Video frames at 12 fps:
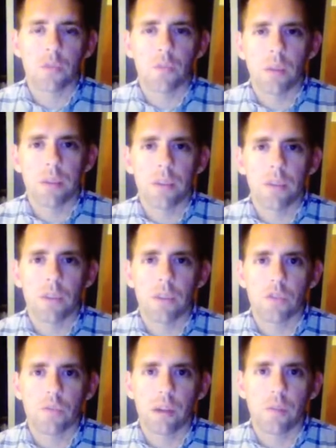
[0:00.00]
it's relatively
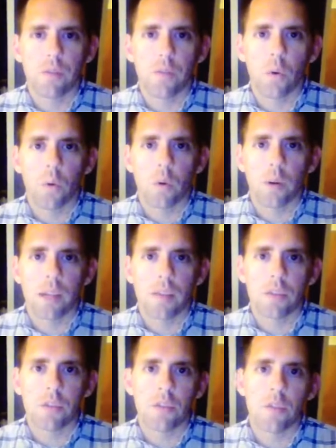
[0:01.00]
straightforward, and
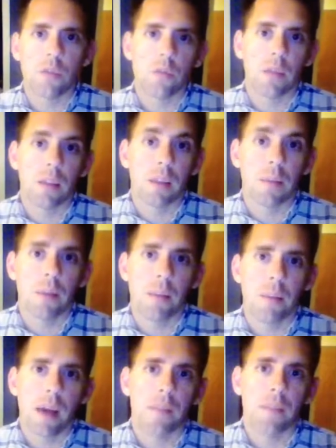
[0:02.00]
due to the limited
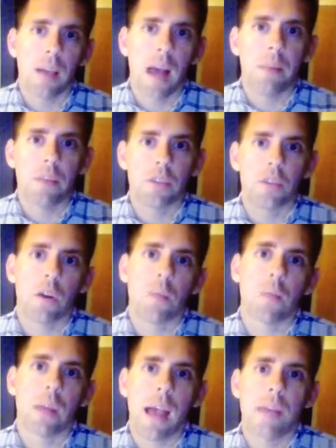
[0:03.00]
amount of time and
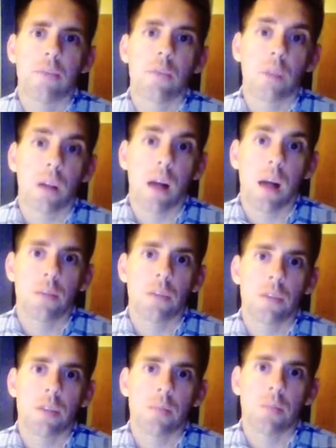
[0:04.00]
scope we have to
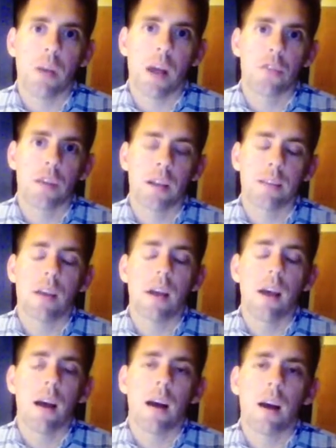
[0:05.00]
accomplish this project,
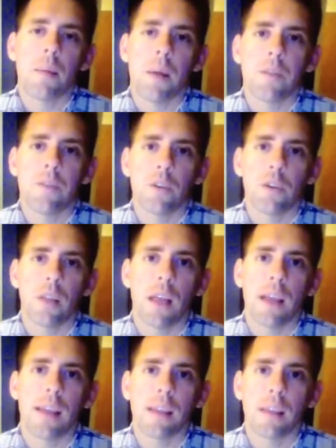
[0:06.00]
I feel
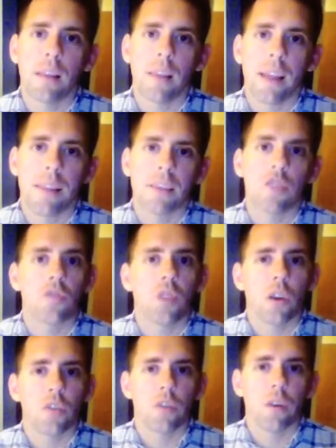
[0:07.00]
like the
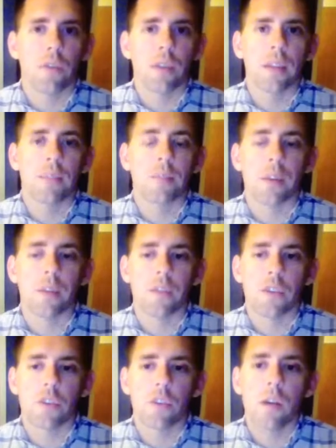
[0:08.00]
structure of it is
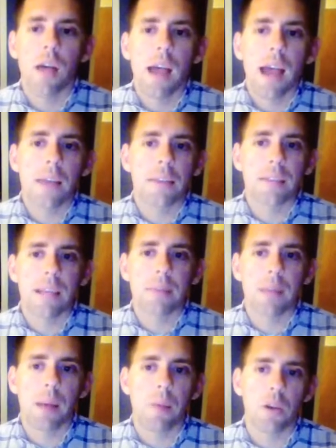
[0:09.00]
beneficial. At the same
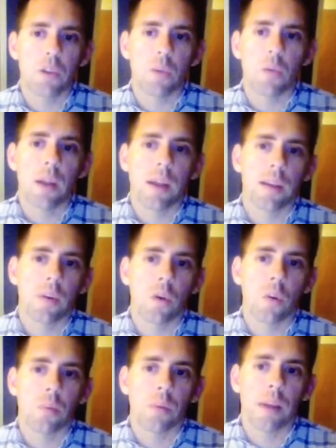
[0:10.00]
time, I also want to
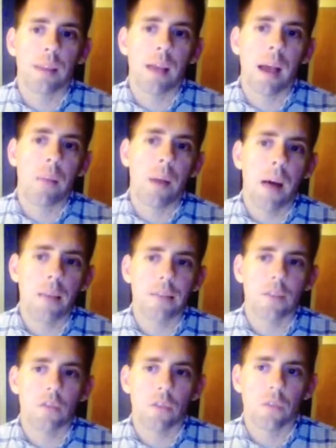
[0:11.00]
incorporate the
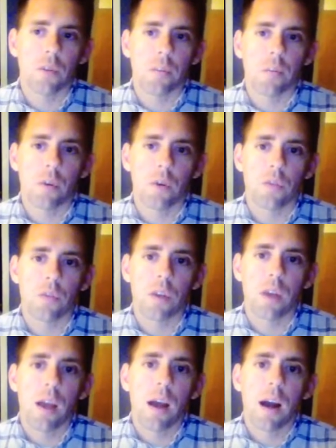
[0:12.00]
hypothesis-driven approach,